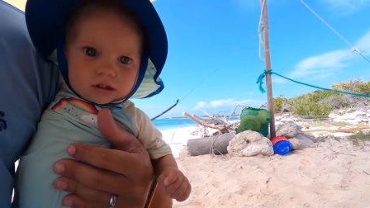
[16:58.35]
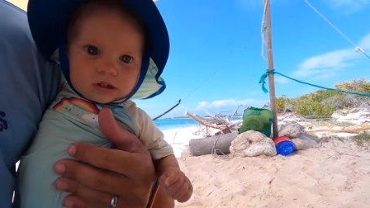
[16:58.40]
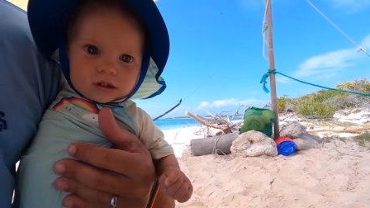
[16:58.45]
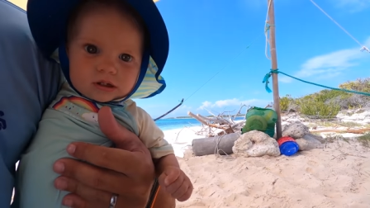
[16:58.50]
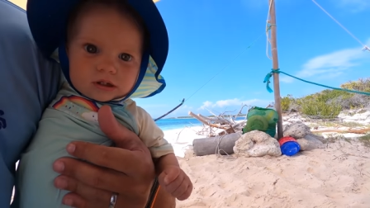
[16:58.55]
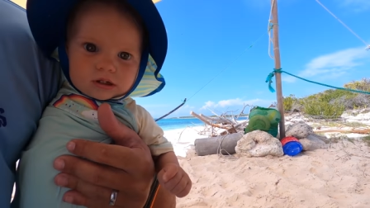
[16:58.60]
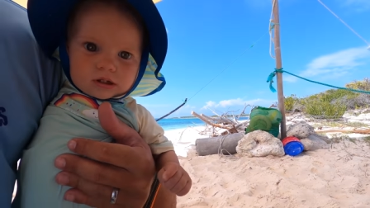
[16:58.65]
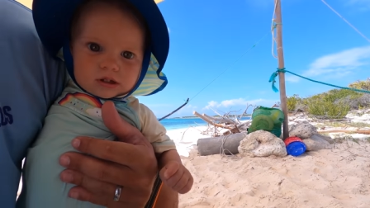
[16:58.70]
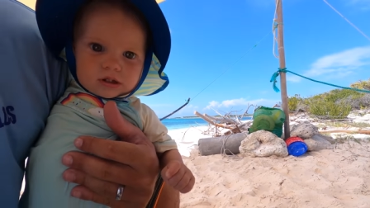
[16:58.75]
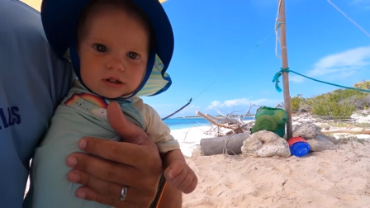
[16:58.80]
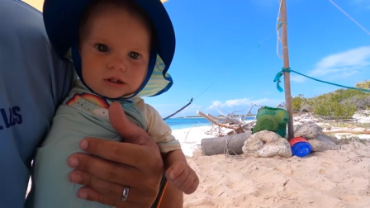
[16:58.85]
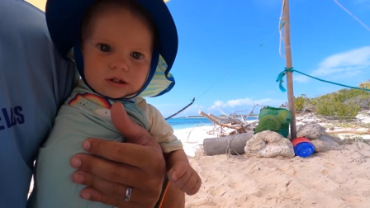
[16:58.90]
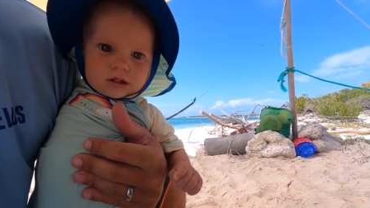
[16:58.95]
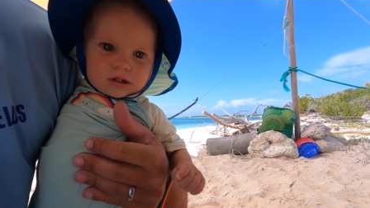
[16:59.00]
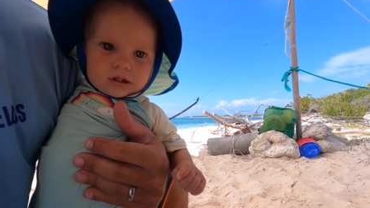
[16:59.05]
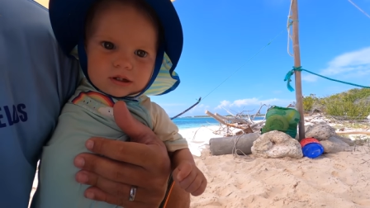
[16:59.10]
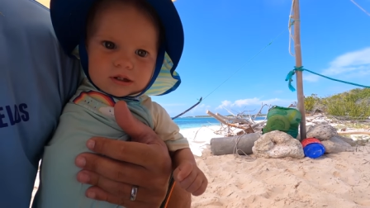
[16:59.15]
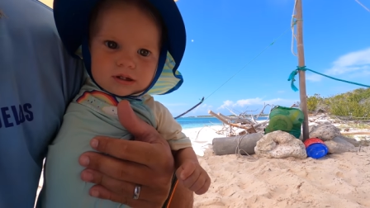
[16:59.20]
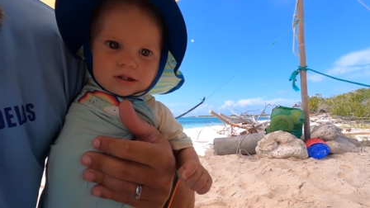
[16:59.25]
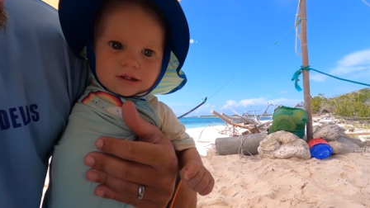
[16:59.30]
People are
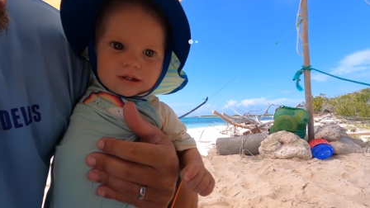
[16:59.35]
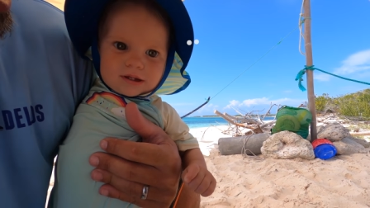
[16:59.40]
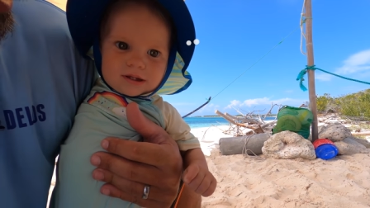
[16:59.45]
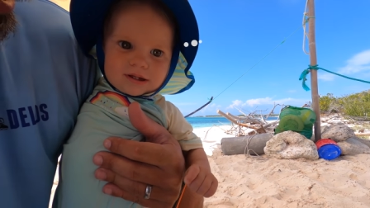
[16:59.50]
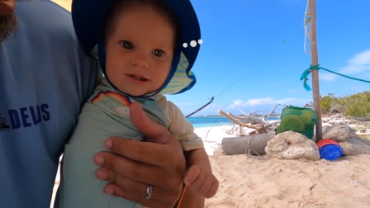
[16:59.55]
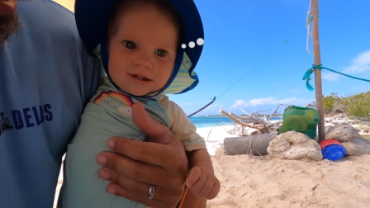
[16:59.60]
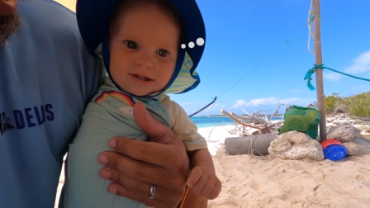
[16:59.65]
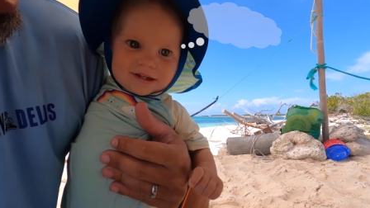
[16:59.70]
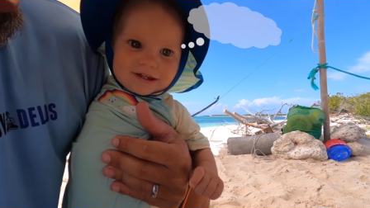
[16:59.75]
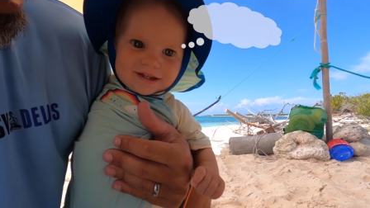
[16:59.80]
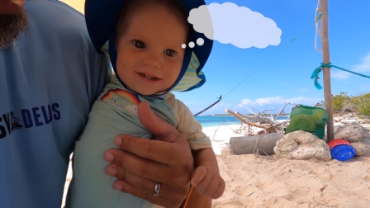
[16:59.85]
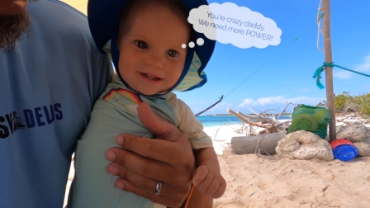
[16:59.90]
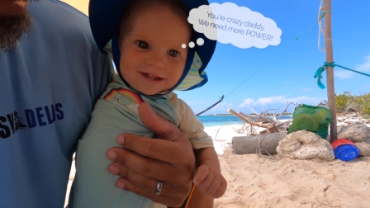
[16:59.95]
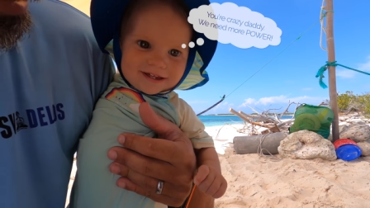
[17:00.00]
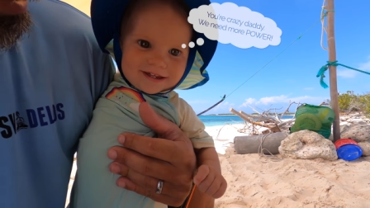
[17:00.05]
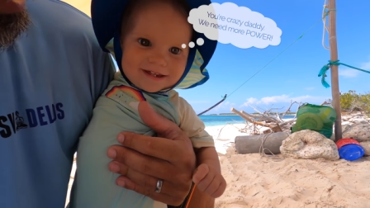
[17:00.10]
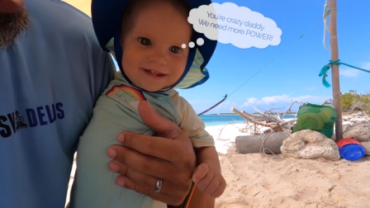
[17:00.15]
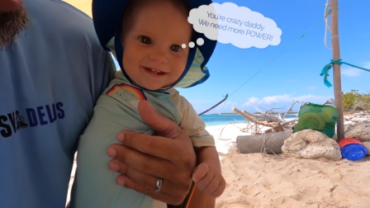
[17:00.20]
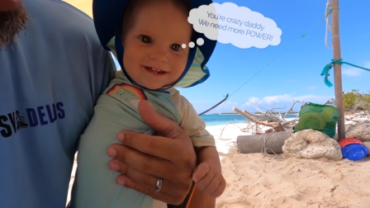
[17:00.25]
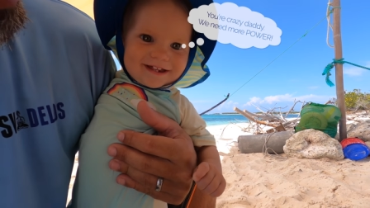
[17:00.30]
crazy, huh, Nugs?